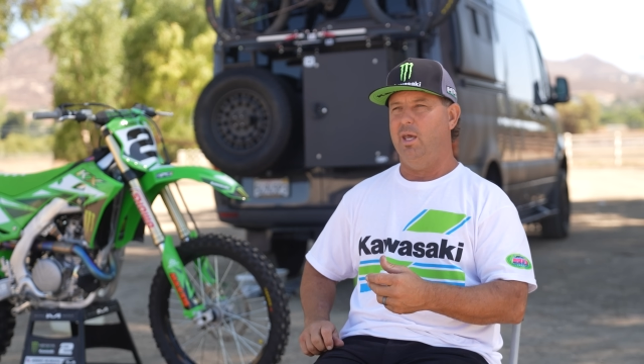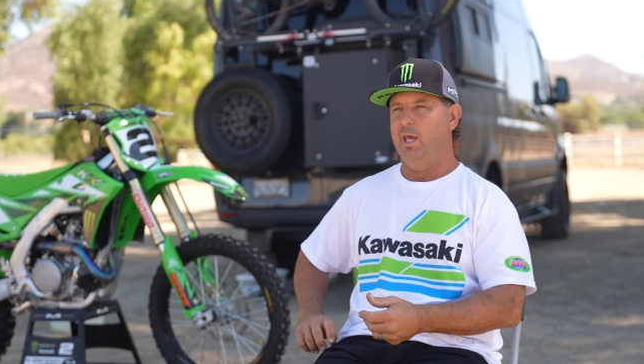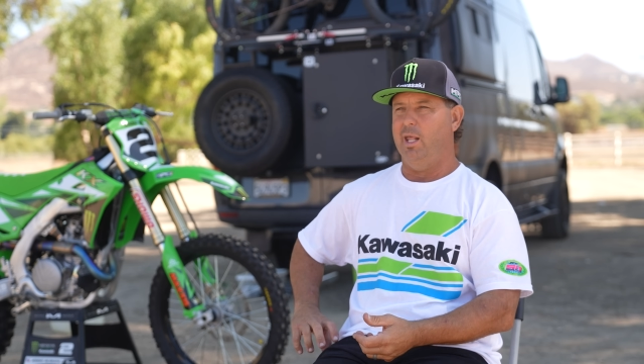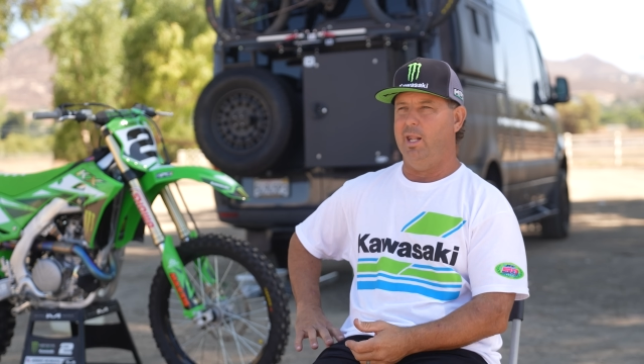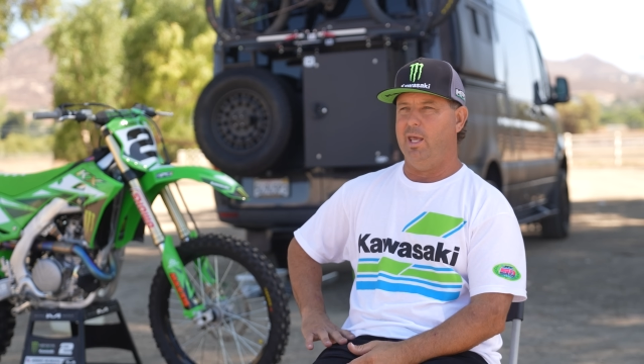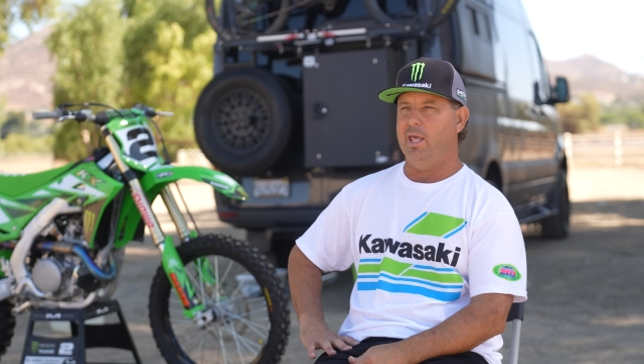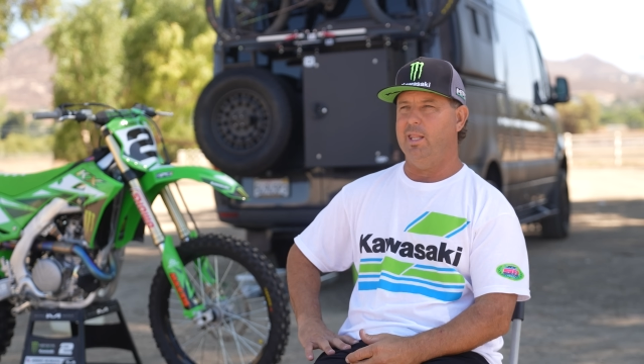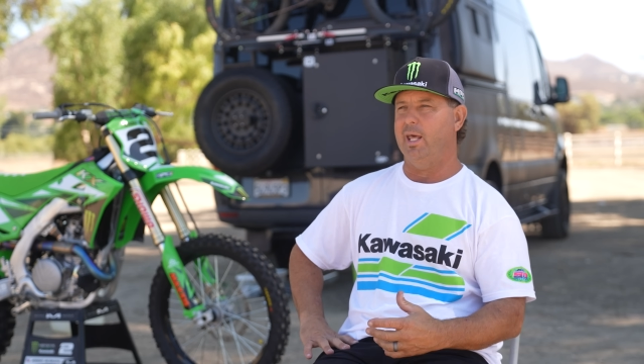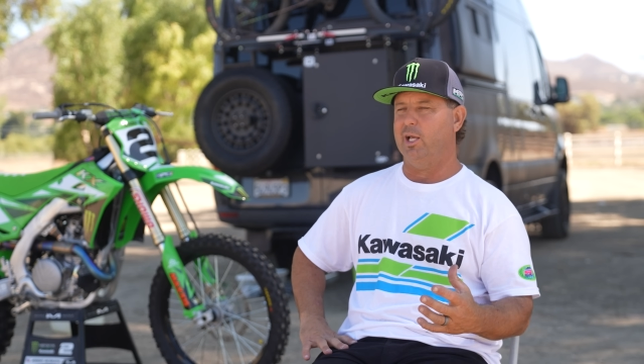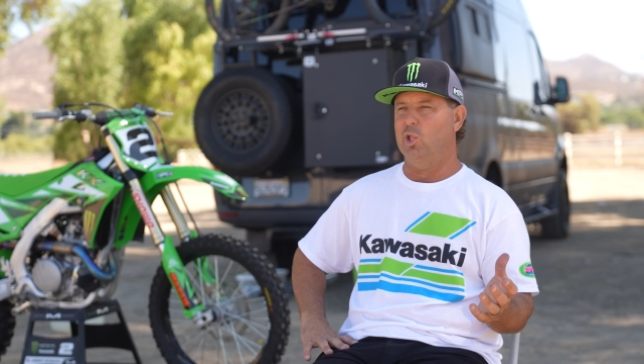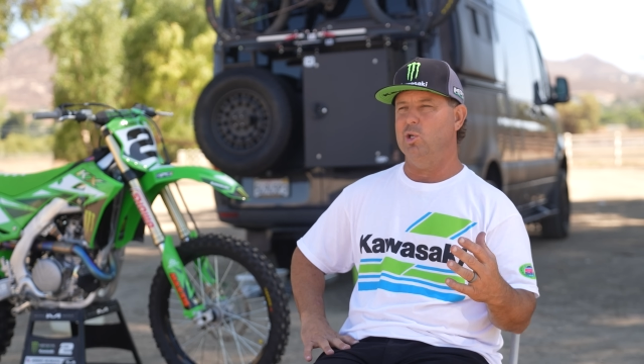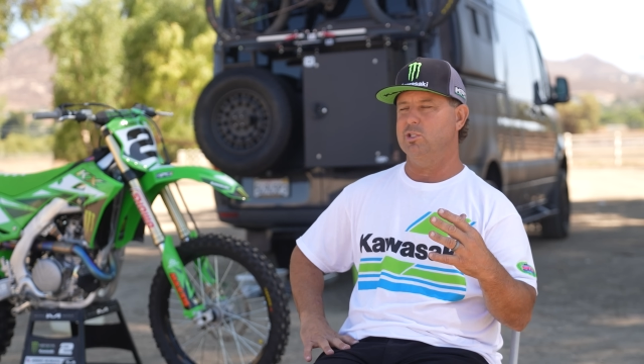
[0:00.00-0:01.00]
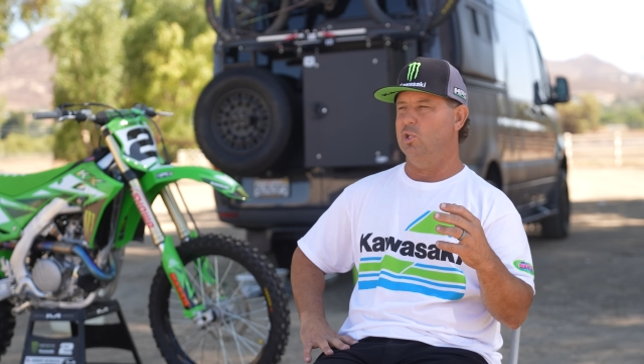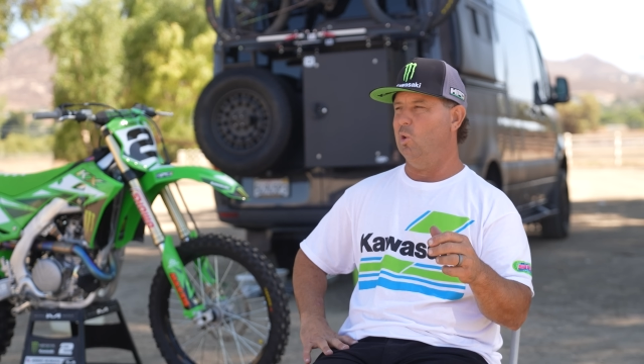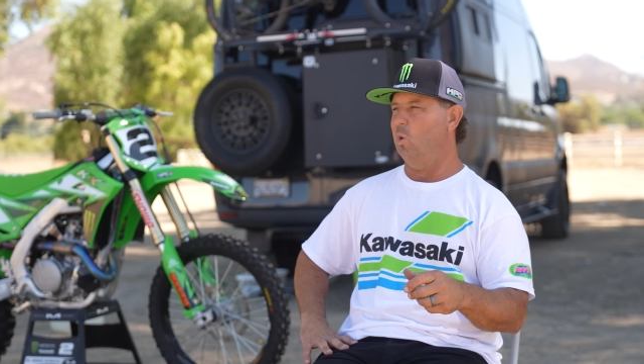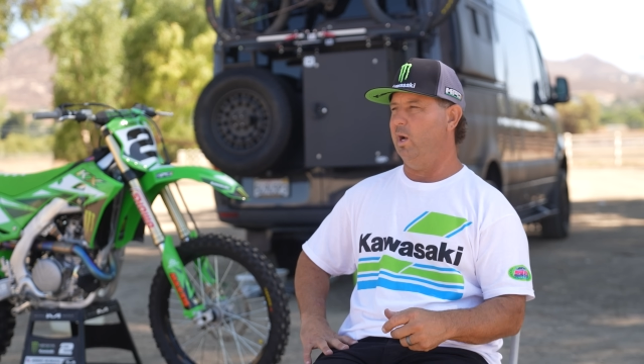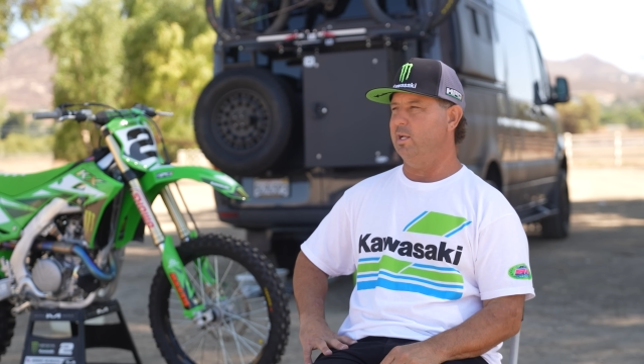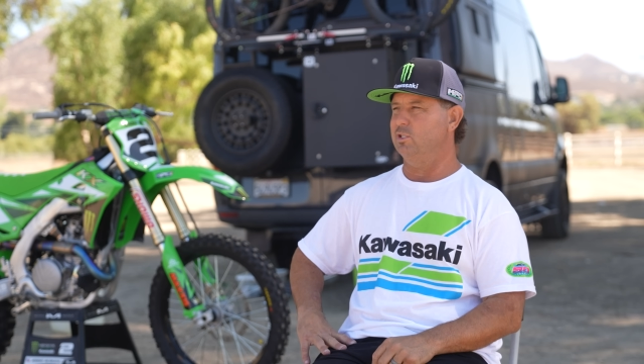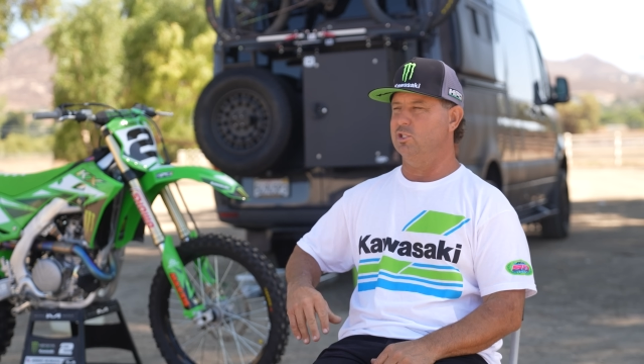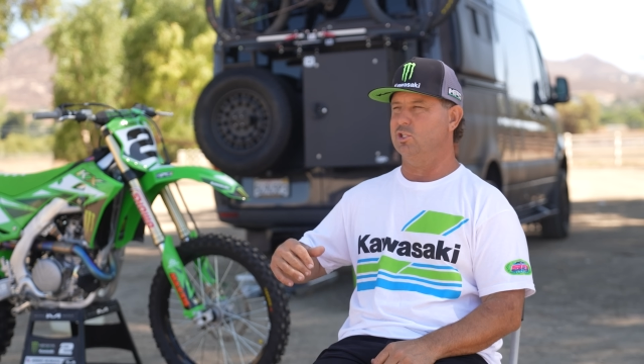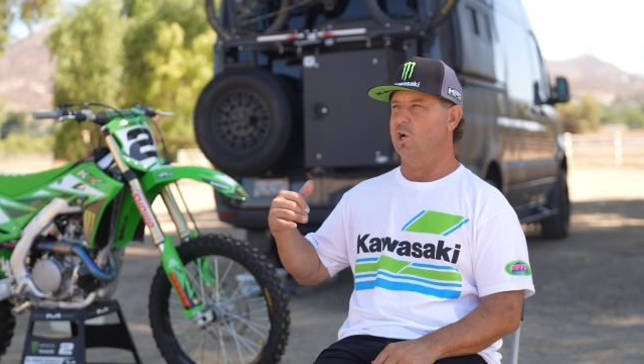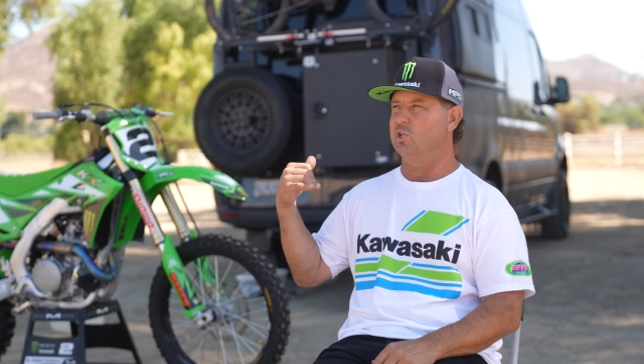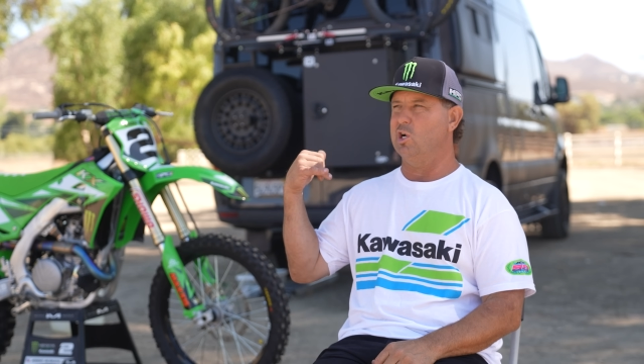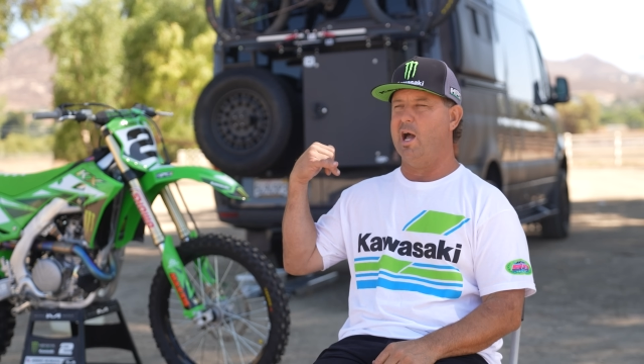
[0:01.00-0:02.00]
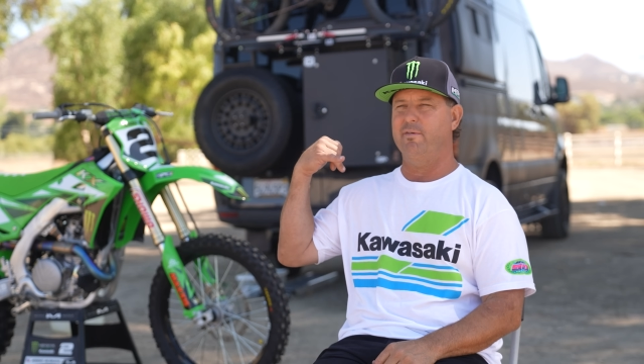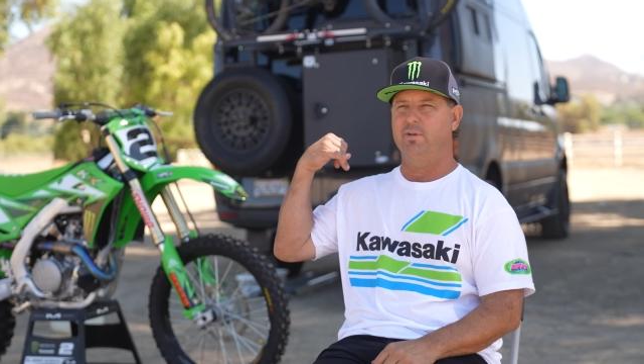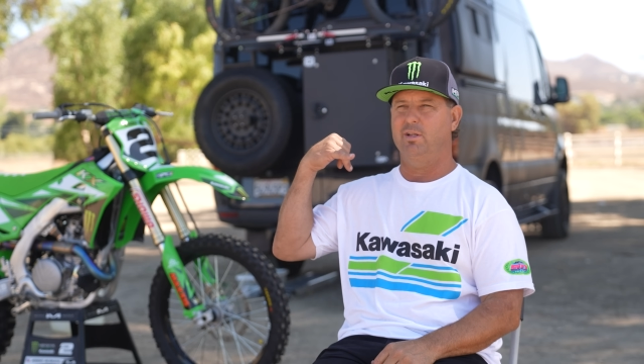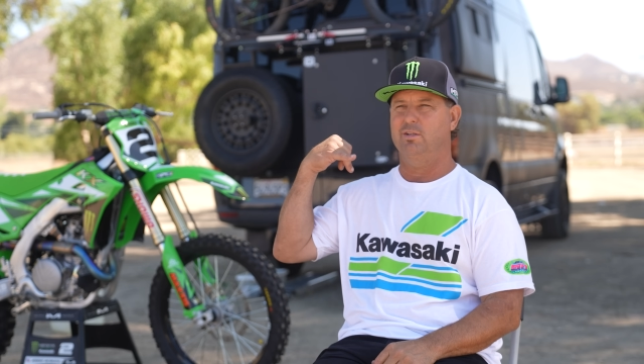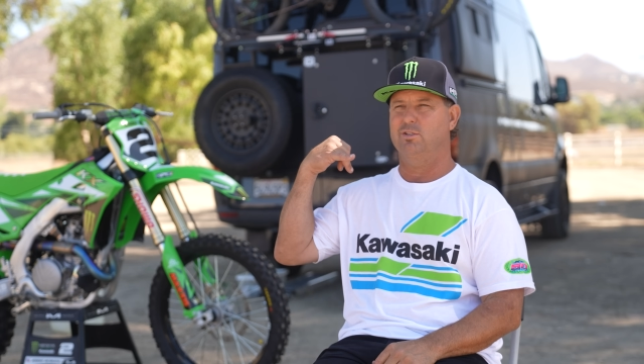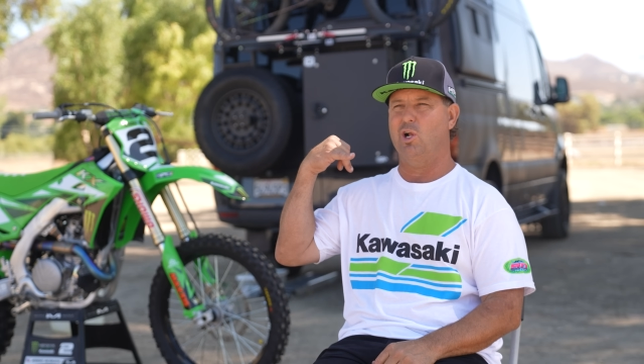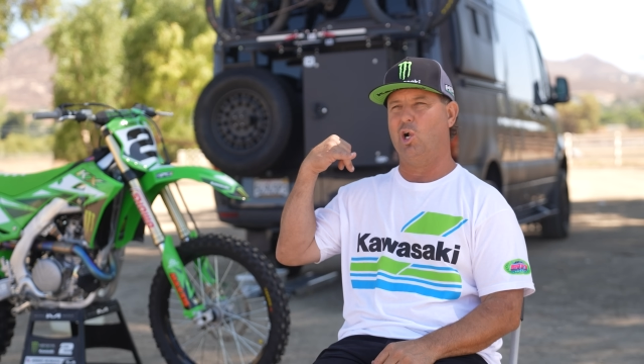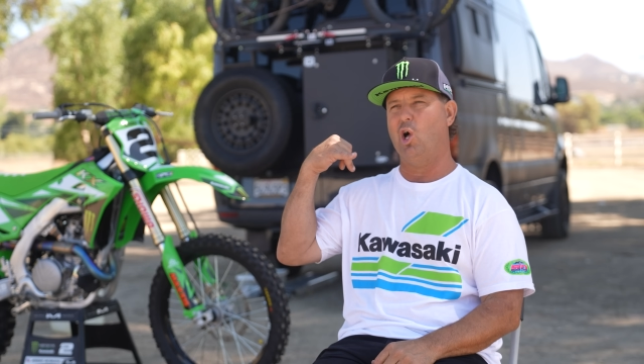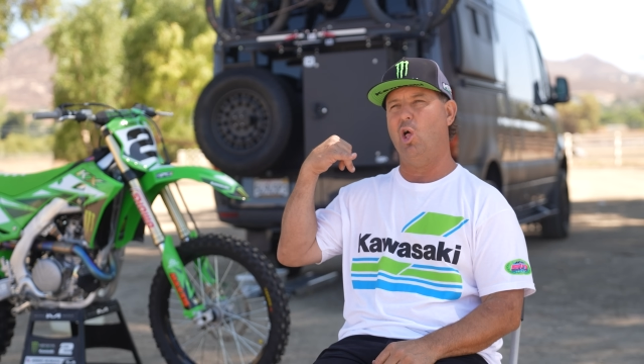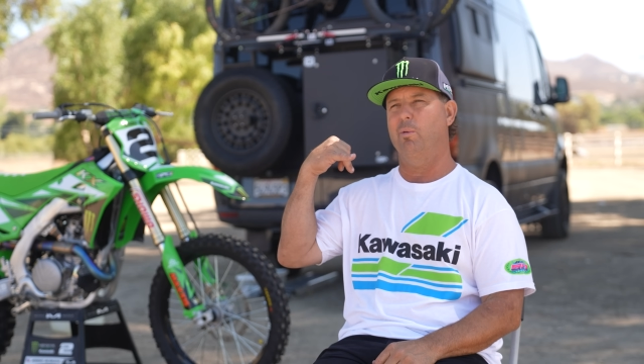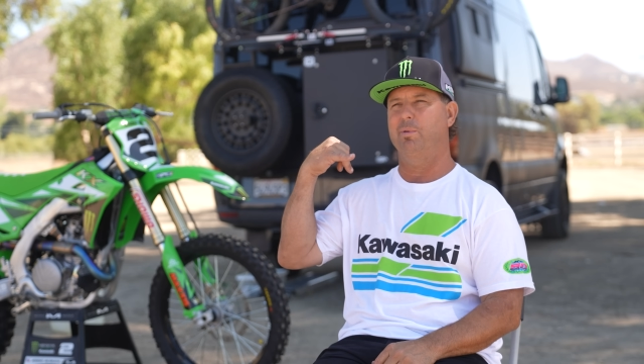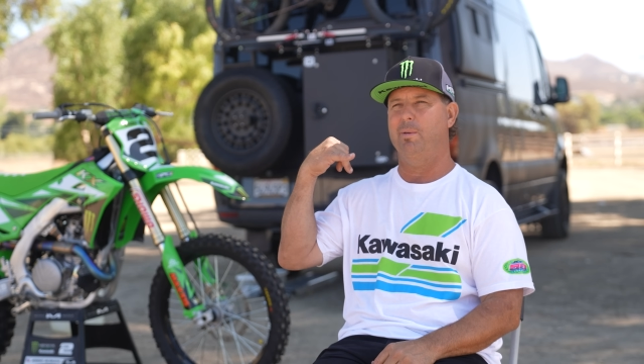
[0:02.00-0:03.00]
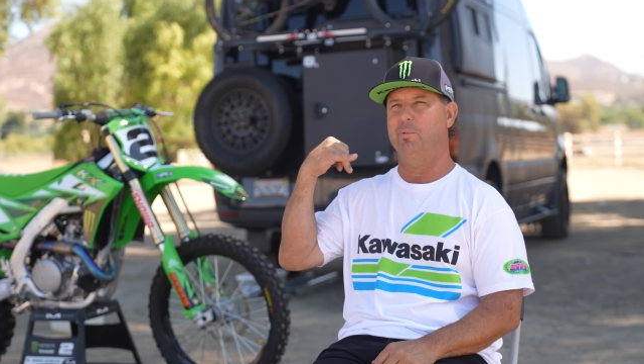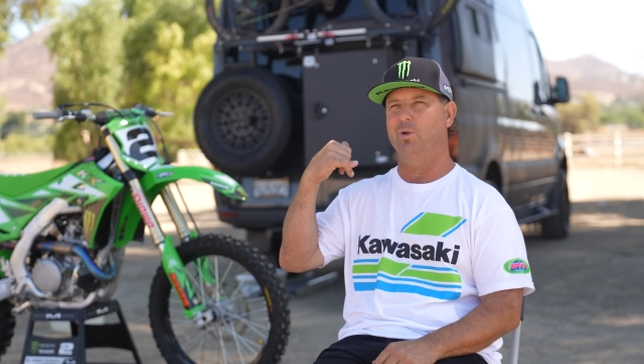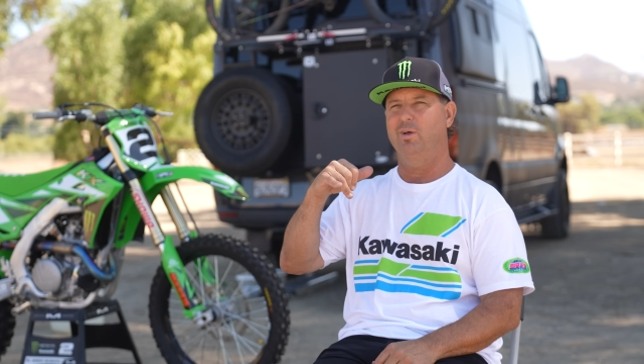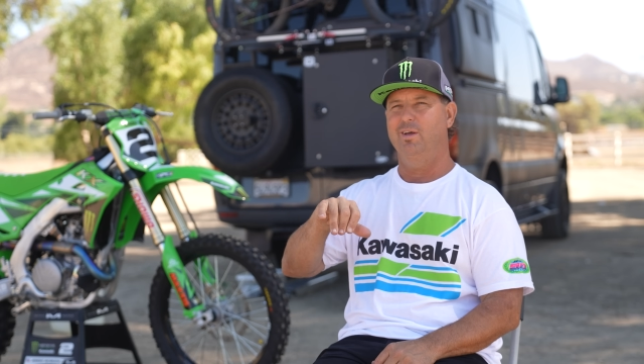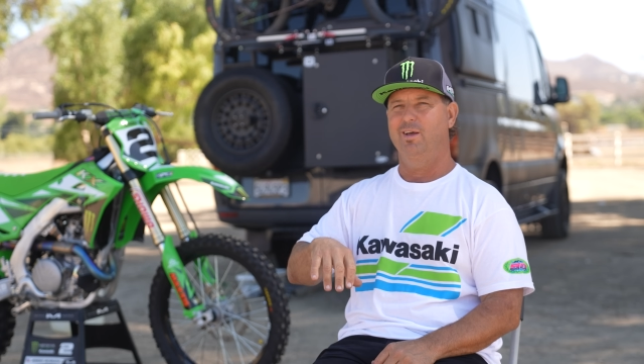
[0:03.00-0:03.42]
And then I close the door and I just start driving, start calling people.